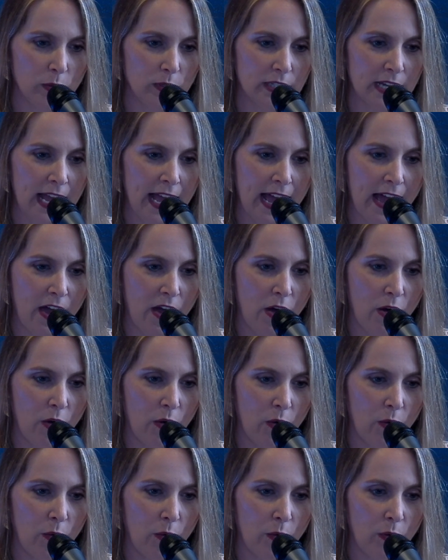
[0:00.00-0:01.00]

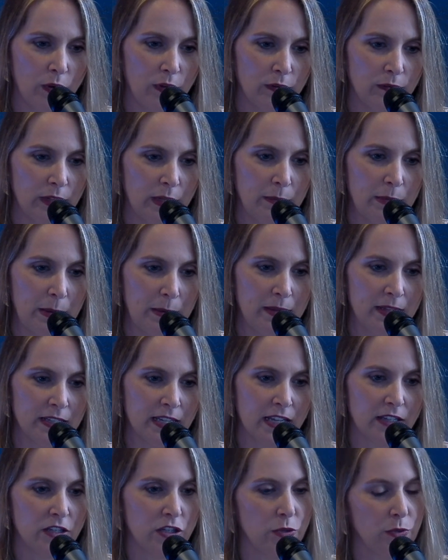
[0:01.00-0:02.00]
how, and maybe this
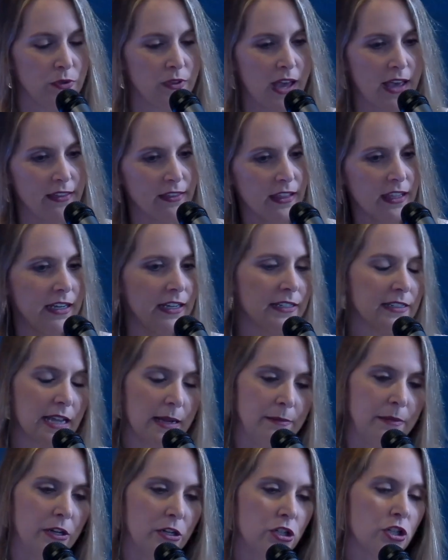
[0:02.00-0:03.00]
has to do with athletics,
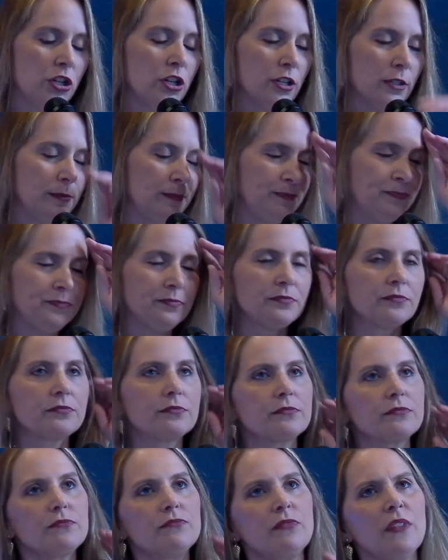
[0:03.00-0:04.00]
I'm not sure,
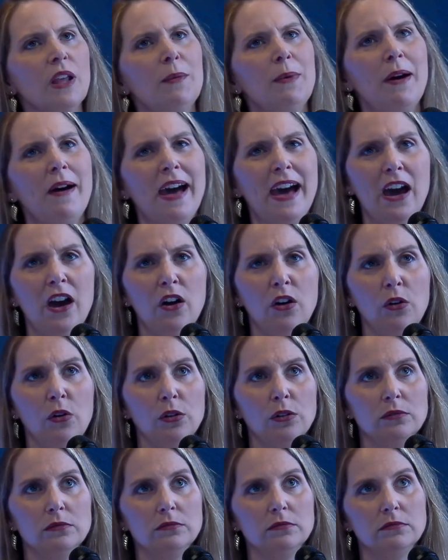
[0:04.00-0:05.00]
about
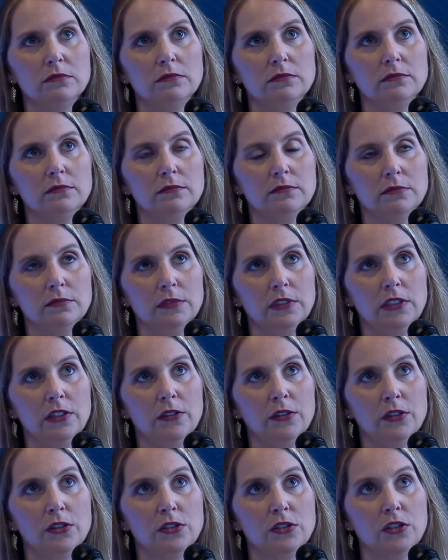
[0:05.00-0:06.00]
how, you
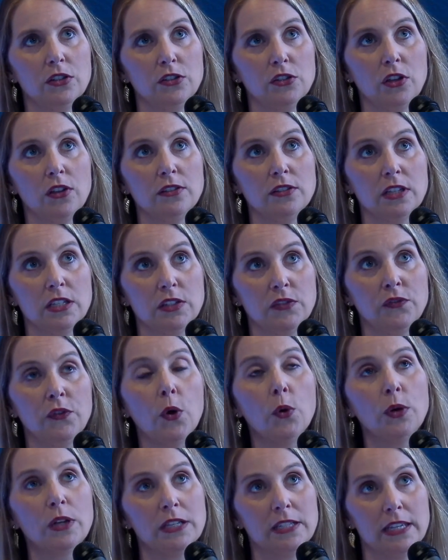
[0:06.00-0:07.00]
know, there's all this
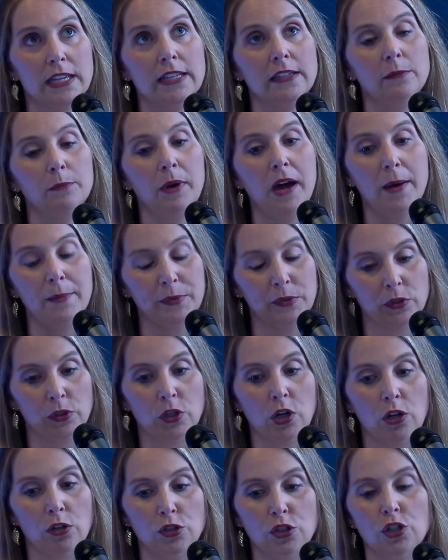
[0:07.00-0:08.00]
focus in popular
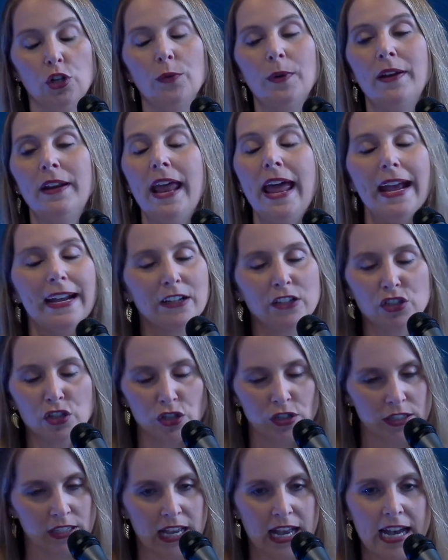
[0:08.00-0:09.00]
culture around
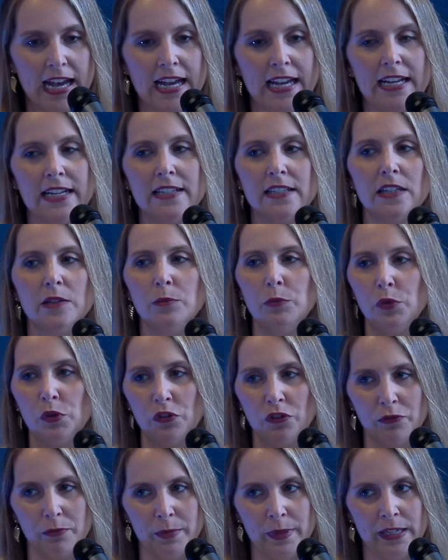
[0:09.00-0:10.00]
exercise and
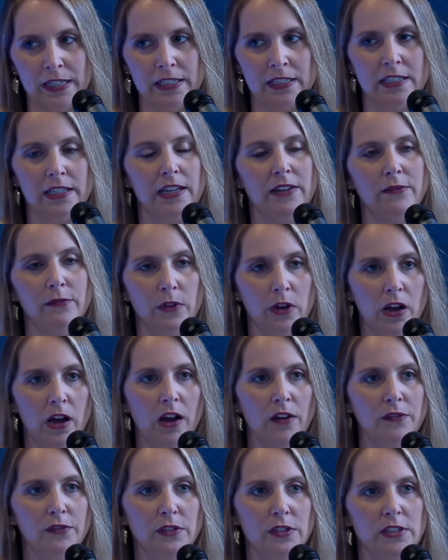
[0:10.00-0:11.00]
movement. I
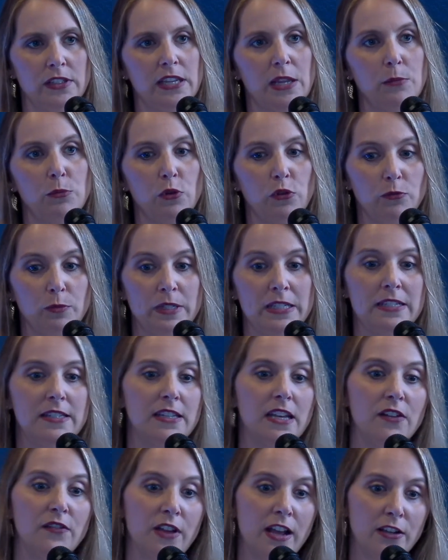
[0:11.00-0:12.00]
often say movement
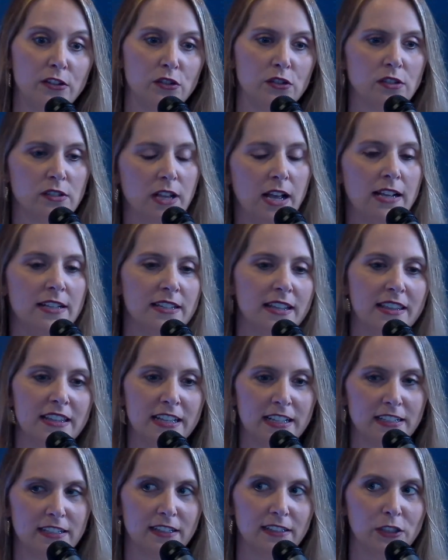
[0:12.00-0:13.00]
instead of exercise. I
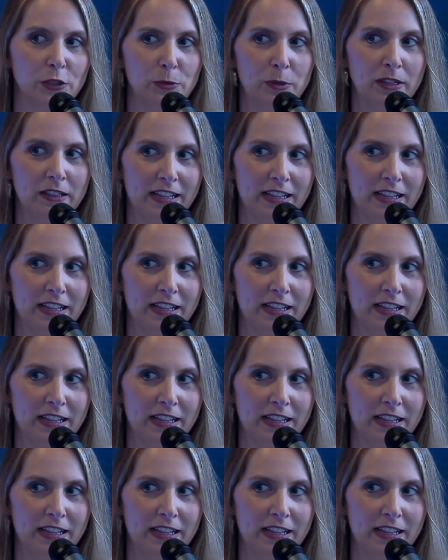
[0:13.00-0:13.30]
think it's a little bit